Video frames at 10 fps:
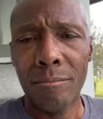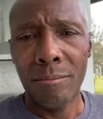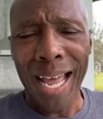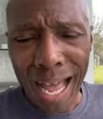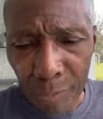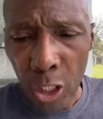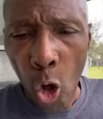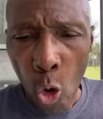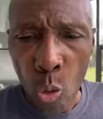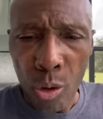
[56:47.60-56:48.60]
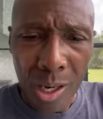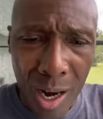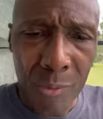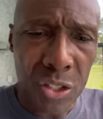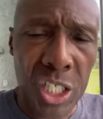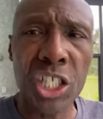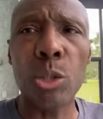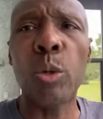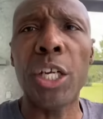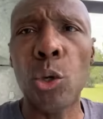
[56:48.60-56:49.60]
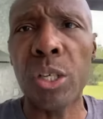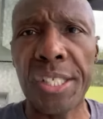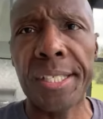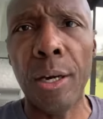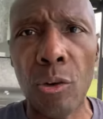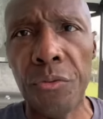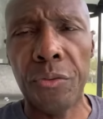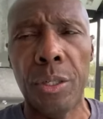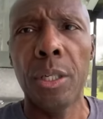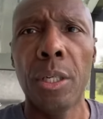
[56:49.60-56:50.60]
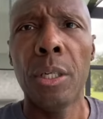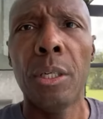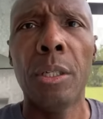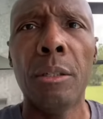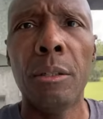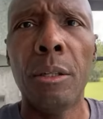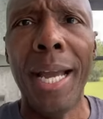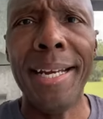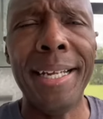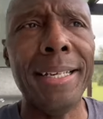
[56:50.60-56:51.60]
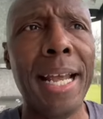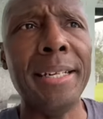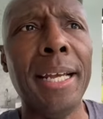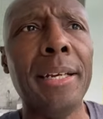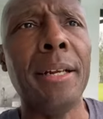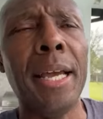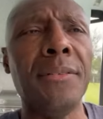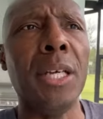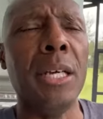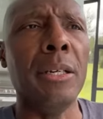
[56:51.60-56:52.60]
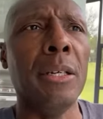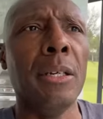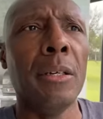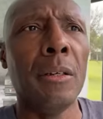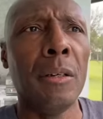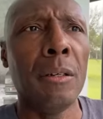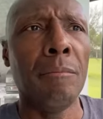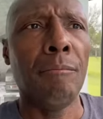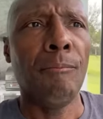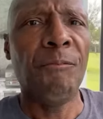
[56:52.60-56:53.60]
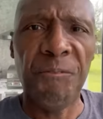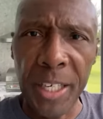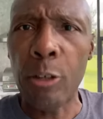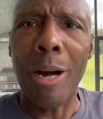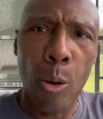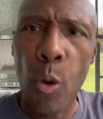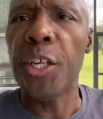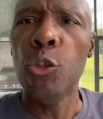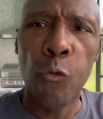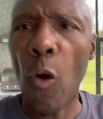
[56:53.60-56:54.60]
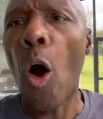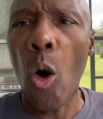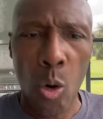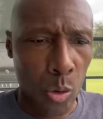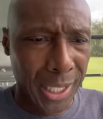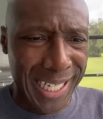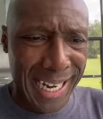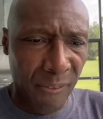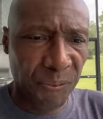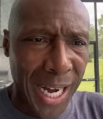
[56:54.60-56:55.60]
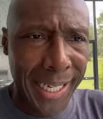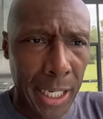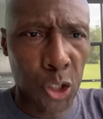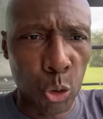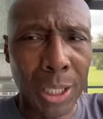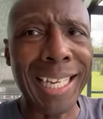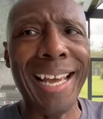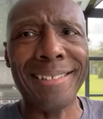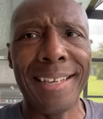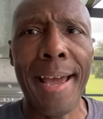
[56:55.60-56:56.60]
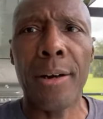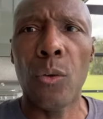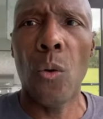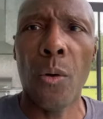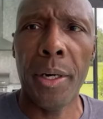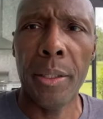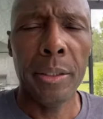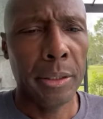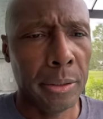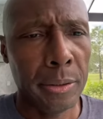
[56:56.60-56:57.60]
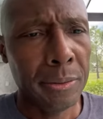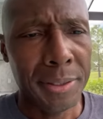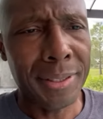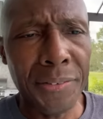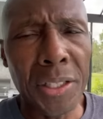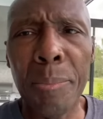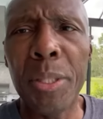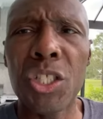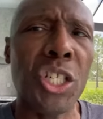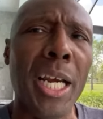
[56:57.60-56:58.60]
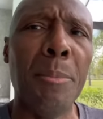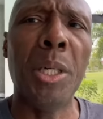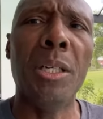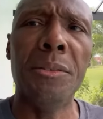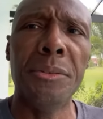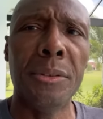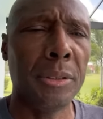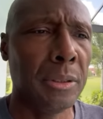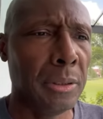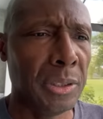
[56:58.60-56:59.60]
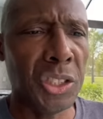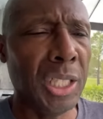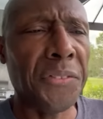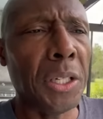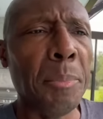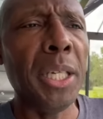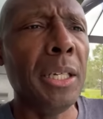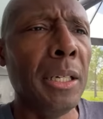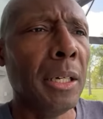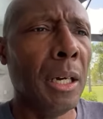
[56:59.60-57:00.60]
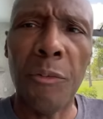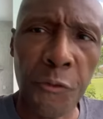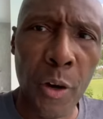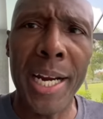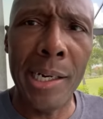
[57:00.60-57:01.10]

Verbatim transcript: Have a long conversation with yourself. And then and then and then figure out where you fall in that financial class category. It's nothing to be ashamed of. It's nothing to be afraid